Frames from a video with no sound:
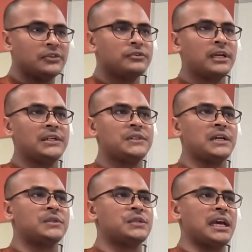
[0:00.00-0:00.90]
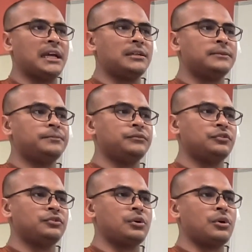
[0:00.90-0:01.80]
So as I said,
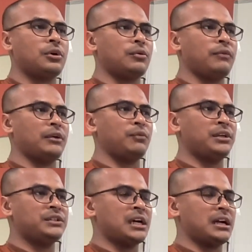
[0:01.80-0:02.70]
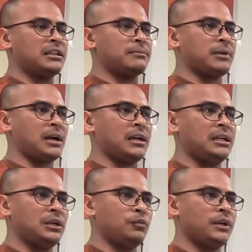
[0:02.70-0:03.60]
so when we chant the
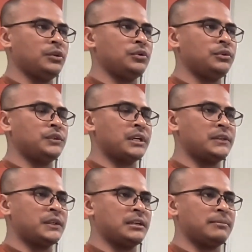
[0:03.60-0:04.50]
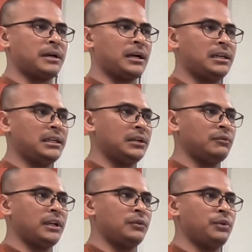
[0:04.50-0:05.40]
Pali, when we discuss in the Pali,
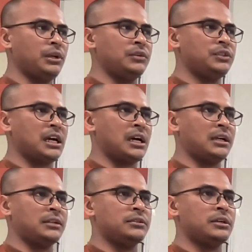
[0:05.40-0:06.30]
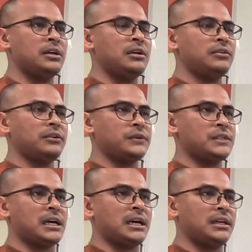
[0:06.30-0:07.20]
when we chant,
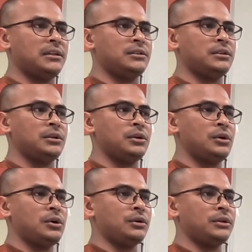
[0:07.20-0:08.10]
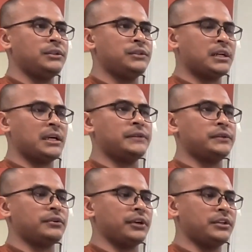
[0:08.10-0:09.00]
recite, or discuss
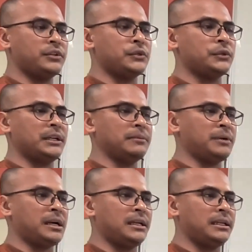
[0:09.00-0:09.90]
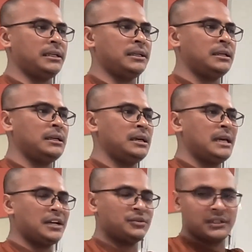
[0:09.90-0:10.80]
or read the Sutta in Pali,
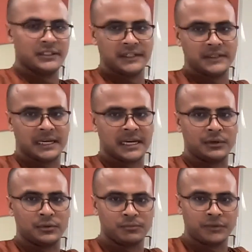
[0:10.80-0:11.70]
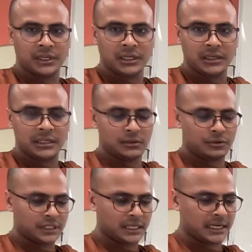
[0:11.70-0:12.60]
actually there is a kind of
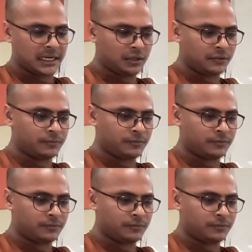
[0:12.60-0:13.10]
that kind of